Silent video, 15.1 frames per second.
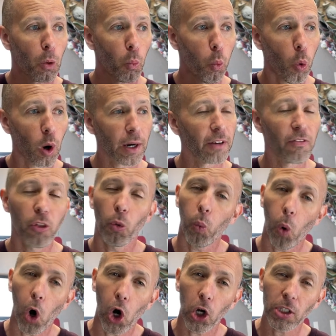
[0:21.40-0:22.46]
one of the
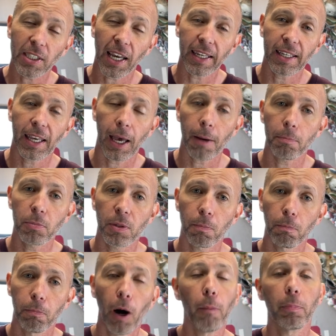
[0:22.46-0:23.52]
walls I
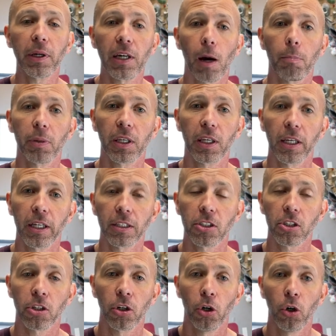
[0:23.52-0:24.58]
kept bumping up
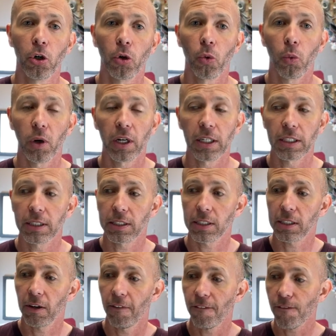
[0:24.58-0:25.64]
against
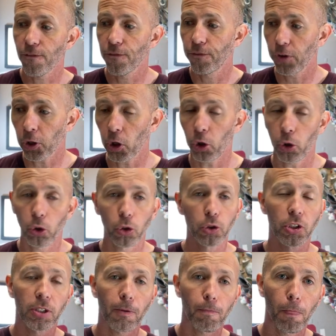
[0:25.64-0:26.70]
was
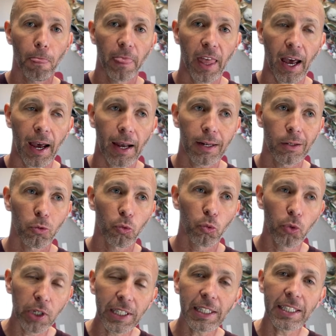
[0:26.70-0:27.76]
footholds that
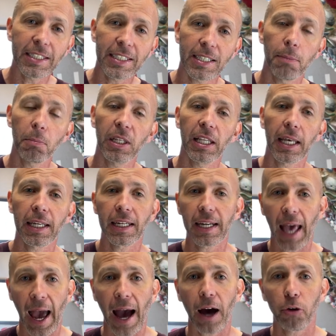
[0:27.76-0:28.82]
really simulated
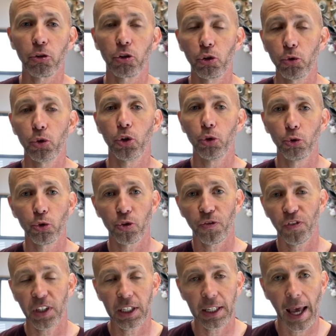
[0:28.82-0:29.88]
how you use
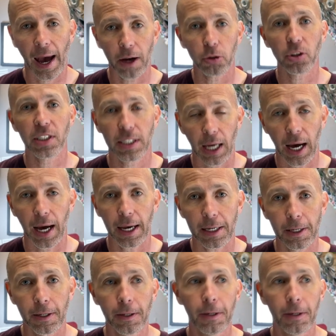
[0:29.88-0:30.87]
feet outside